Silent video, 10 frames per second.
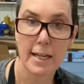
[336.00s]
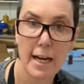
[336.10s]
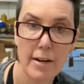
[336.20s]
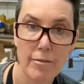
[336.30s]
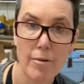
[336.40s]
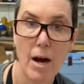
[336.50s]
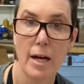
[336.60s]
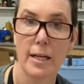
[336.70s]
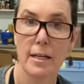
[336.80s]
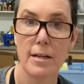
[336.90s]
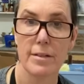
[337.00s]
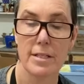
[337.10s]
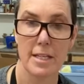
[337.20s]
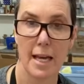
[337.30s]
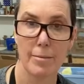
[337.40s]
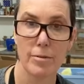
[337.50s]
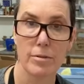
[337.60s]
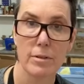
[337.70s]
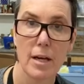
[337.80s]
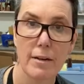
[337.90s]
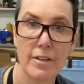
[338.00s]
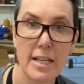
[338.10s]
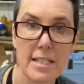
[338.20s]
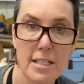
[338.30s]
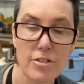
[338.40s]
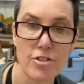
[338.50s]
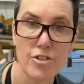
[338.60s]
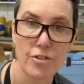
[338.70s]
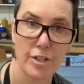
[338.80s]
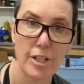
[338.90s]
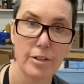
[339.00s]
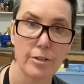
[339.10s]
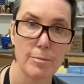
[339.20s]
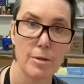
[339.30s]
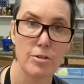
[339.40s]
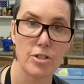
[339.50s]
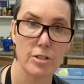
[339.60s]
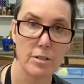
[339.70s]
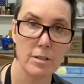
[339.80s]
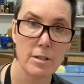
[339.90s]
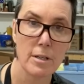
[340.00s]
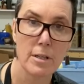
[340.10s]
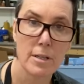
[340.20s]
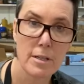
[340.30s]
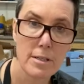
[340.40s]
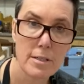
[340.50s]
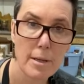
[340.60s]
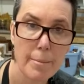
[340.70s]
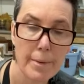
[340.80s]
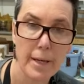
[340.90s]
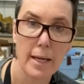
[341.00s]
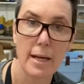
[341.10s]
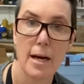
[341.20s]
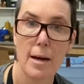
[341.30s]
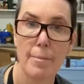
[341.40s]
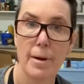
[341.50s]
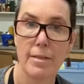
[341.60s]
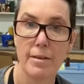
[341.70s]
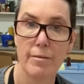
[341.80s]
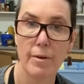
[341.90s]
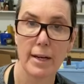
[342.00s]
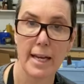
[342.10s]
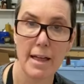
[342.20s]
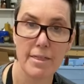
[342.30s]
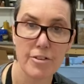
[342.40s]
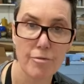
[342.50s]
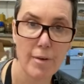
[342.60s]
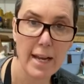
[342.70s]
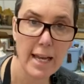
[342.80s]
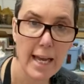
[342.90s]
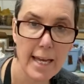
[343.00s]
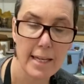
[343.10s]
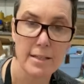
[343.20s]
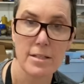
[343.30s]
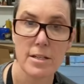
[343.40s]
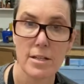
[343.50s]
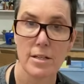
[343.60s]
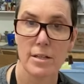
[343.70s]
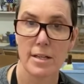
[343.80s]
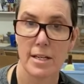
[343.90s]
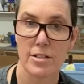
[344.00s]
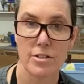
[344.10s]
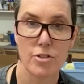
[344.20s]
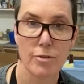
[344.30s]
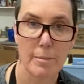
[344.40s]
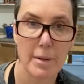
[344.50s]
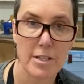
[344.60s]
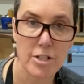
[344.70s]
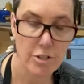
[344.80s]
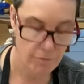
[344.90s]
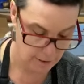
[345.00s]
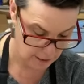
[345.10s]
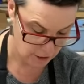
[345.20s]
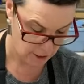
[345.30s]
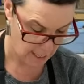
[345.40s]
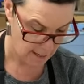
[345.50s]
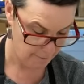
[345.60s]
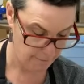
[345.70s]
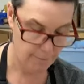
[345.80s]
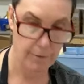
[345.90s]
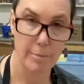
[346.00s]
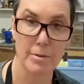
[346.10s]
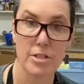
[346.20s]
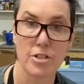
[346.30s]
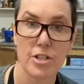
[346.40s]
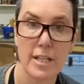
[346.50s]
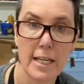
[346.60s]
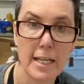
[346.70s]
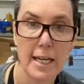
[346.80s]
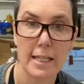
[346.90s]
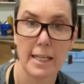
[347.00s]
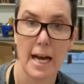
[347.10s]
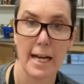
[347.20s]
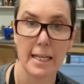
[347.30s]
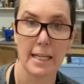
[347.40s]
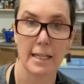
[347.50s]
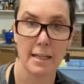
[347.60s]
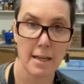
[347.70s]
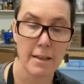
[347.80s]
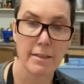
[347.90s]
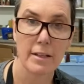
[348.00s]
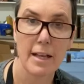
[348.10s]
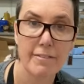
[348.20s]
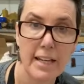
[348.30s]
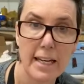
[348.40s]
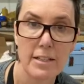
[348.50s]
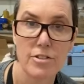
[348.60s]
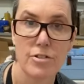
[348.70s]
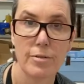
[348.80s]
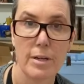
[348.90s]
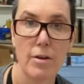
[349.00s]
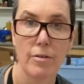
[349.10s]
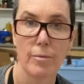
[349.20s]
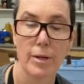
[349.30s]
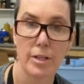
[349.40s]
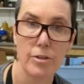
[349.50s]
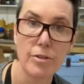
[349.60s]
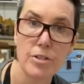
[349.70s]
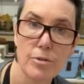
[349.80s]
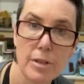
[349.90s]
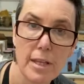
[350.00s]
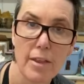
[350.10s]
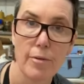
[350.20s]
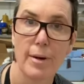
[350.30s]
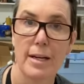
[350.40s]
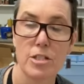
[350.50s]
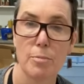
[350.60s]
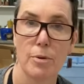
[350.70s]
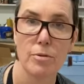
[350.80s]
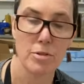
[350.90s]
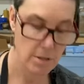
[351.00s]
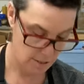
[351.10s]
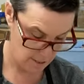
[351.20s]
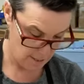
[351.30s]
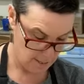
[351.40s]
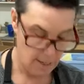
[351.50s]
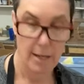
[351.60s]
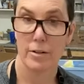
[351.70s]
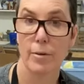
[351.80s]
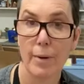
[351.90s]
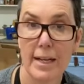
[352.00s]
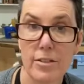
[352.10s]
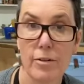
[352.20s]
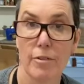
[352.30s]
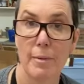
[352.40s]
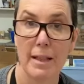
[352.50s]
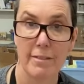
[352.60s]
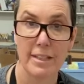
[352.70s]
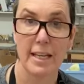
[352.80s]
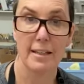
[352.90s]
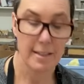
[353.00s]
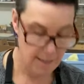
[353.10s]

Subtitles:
kind of rock it on the table, kind of a nice little circular motion, tipping it up. And again, this right hand isn't doing much, it's really just kind of repositioning and guiding. The left hand is doing all the work. You could do it the other way, I suppose. I don't know why I do it with my left hand.